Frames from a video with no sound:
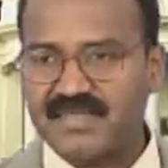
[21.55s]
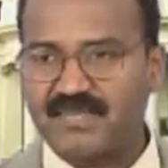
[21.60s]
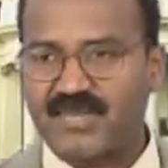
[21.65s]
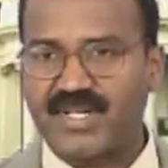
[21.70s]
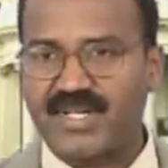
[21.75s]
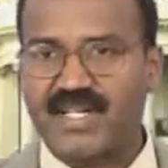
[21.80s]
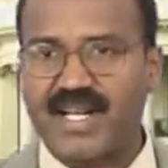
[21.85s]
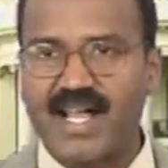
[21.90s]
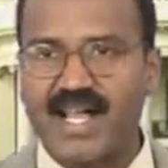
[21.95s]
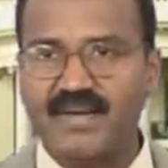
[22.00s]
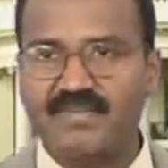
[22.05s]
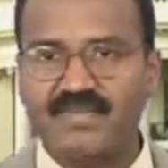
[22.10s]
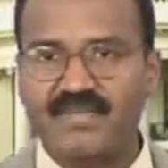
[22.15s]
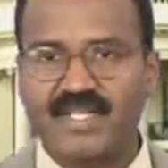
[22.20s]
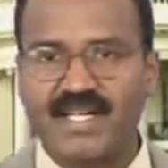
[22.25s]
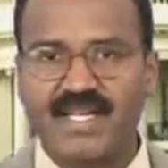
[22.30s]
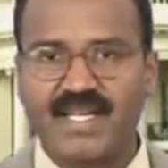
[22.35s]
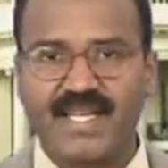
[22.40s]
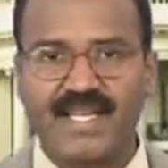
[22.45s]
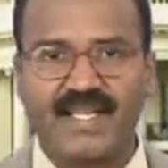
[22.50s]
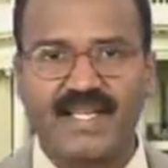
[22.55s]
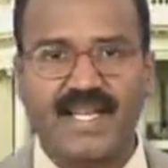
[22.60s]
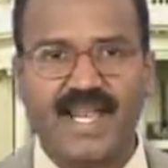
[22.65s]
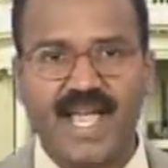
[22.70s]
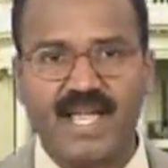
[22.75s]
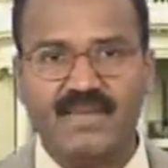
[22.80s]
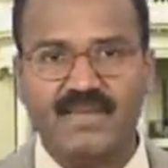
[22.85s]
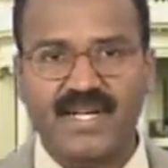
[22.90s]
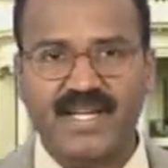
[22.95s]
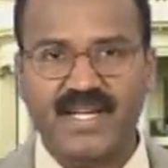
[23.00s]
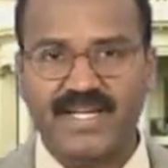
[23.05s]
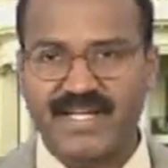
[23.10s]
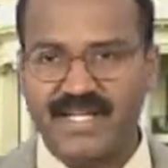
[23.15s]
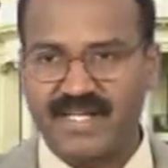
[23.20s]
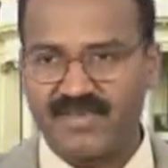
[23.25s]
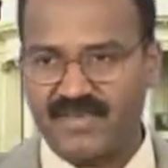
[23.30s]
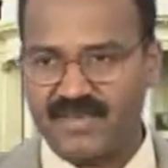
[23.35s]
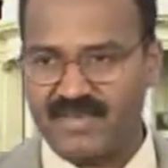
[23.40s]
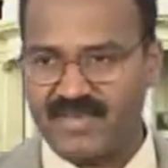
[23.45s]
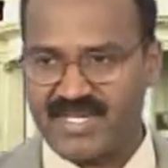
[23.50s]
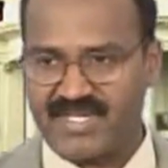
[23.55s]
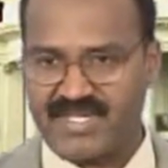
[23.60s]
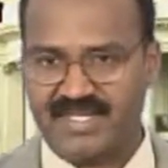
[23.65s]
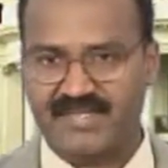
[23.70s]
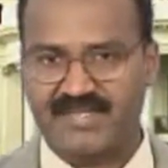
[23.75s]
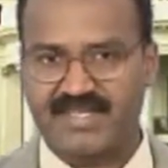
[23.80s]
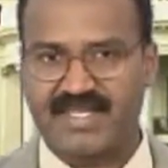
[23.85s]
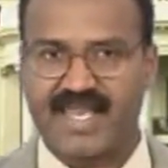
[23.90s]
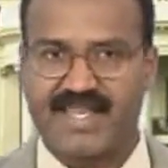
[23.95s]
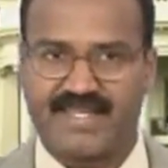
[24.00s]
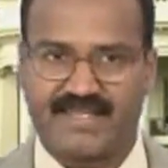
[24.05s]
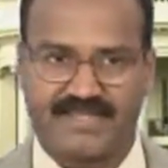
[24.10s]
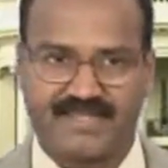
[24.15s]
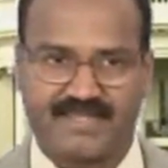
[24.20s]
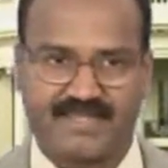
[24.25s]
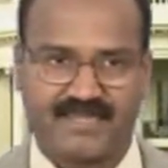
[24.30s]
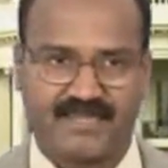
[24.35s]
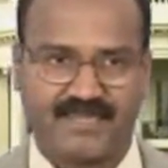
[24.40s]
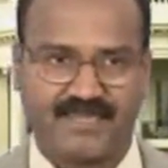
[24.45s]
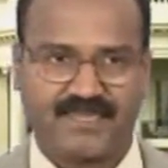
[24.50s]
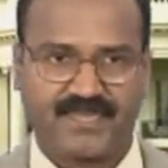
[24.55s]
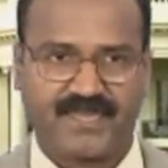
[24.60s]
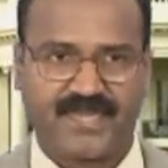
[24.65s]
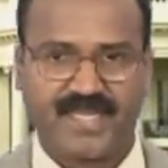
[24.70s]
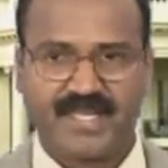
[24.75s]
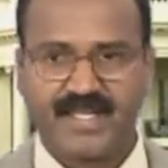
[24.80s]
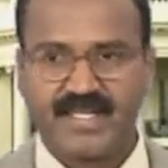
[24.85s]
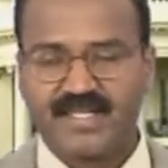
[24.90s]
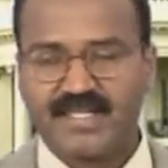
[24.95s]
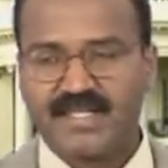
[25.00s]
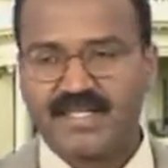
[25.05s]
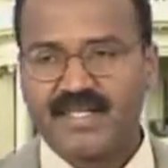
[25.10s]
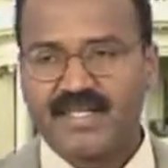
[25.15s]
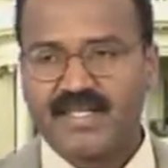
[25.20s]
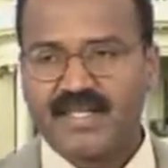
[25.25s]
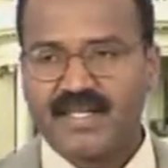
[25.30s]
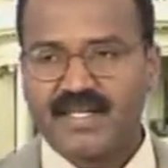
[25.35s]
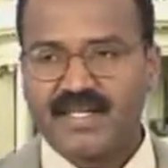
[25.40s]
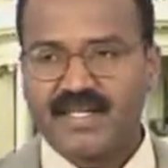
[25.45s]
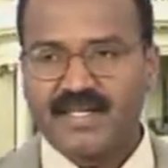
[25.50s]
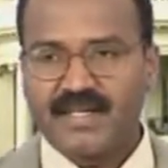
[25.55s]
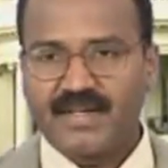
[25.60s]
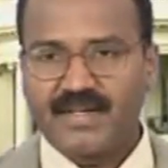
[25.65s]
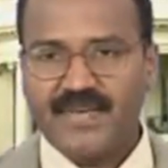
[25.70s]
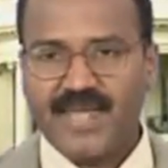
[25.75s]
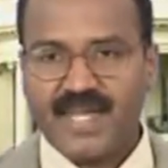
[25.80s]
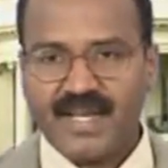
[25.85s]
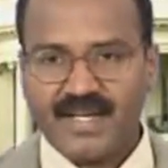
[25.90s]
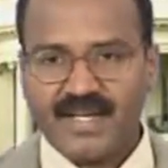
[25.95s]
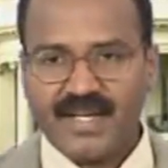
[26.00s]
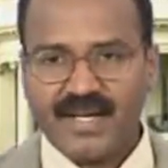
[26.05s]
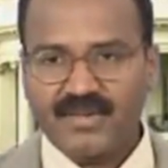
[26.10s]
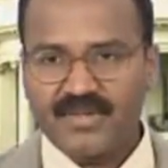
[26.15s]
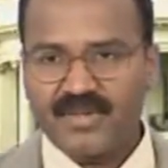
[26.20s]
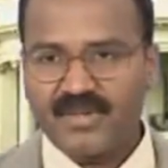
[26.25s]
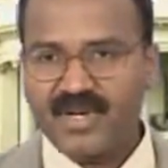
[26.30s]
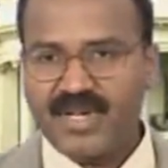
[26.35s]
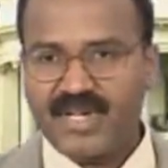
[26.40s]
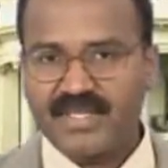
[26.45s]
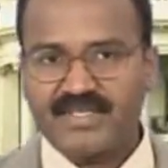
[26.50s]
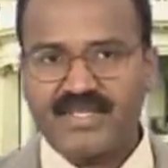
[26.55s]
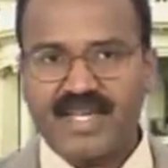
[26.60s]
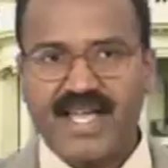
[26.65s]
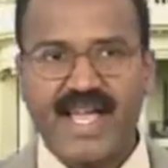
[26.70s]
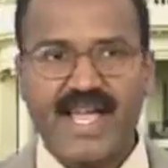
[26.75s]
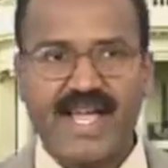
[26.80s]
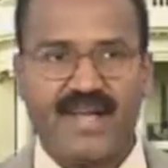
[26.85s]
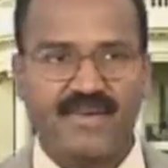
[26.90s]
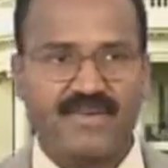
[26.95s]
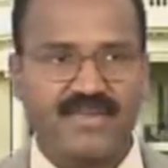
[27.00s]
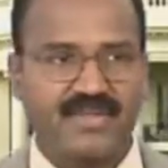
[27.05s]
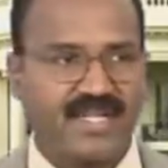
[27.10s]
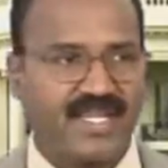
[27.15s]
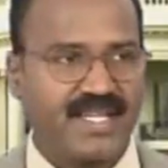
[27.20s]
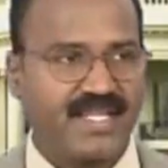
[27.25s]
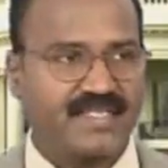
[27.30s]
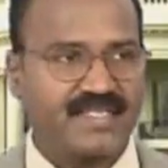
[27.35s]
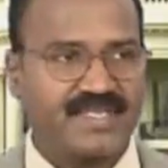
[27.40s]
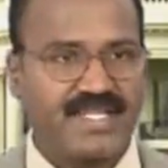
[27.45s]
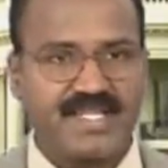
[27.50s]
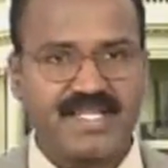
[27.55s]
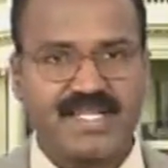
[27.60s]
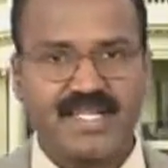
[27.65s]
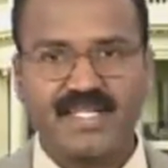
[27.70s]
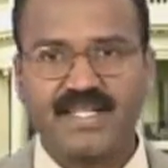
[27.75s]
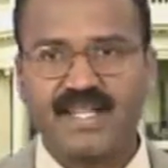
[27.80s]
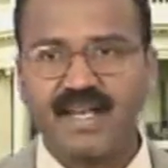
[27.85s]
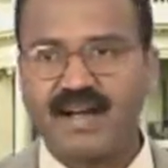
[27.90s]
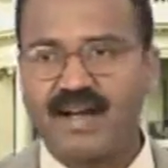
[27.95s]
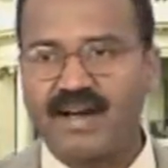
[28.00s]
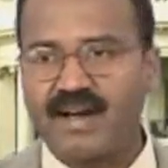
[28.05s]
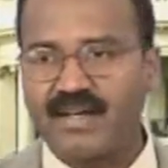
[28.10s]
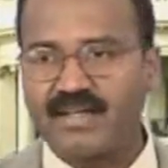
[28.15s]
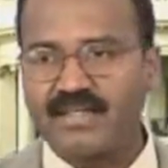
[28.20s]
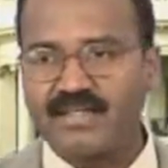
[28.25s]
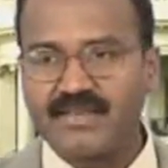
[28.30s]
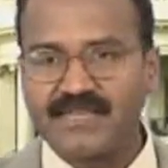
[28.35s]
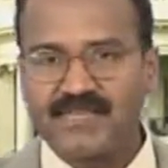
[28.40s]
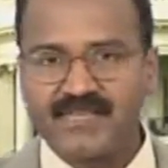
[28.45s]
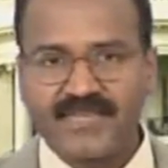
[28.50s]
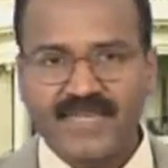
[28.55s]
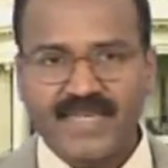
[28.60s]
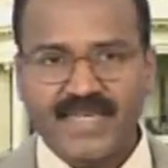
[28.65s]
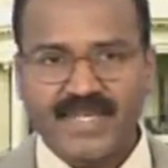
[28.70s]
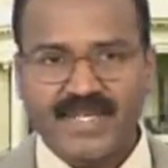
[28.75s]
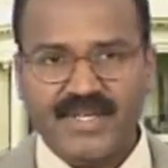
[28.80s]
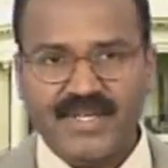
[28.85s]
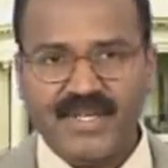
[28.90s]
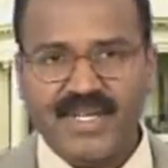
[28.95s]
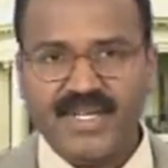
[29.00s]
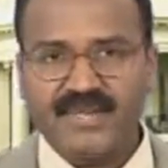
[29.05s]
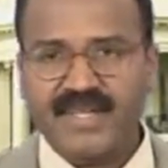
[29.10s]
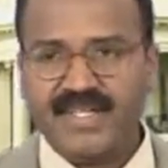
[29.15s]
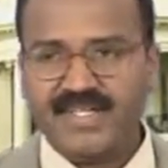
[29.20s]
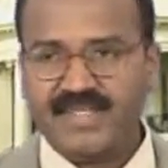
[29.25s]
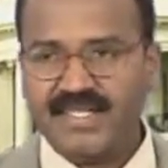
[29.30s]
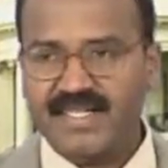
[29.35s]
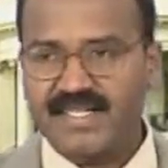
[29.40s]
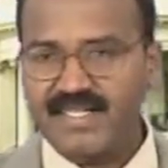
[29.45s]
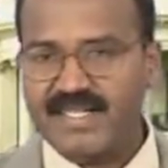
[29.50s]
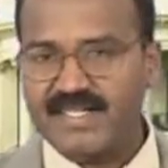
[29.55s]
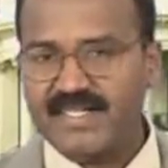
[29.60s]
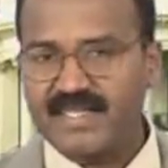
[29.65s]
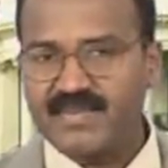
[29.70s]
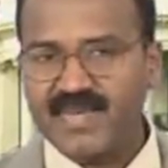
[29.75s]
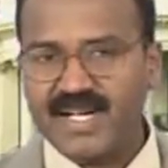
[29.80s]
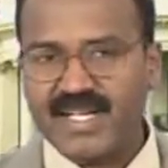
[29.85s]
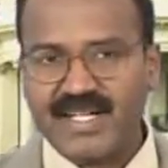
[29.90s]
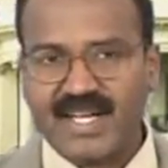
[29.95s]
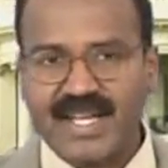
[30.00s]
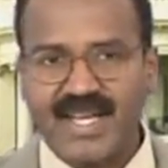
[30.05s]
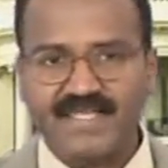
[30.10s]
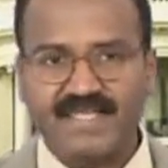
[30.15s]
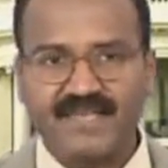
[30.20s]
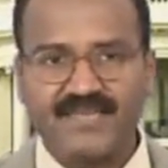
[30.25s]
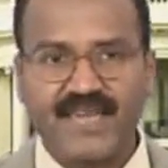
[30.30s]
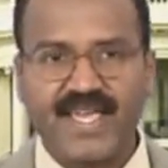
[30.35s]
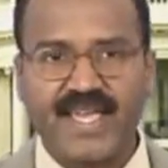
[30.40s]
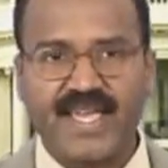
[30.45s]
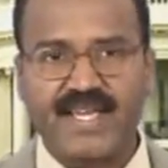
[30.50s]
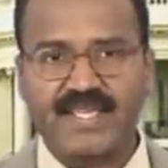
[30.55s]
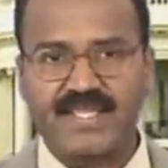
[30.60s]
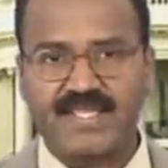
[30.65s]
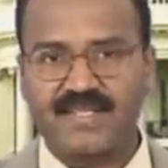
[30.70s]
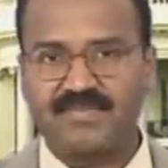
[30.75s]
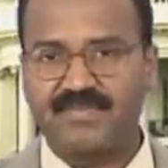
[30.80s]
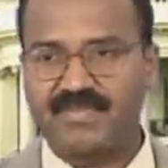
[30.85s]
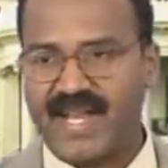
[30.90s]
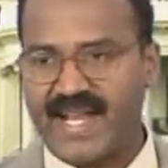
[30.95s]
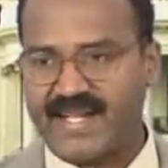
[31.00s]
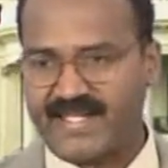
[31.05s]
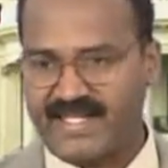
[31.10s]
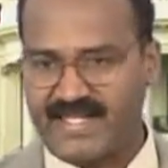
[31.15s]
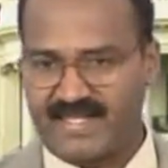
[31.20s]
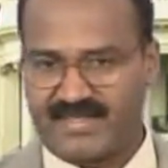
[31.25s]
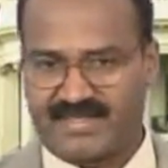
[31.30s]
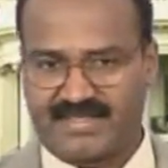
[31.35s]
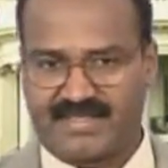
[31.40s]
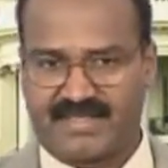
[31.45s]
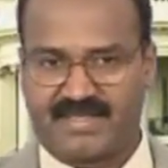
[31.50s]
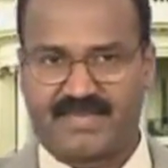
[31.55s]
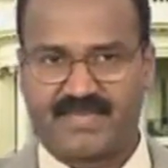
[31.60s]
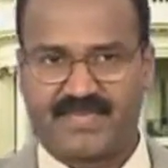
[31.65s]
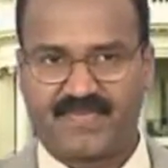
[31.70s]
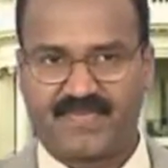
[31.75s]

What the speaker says: Program in Library and Information Science. We are now going to have a session on Universal Decimal Classification Practice.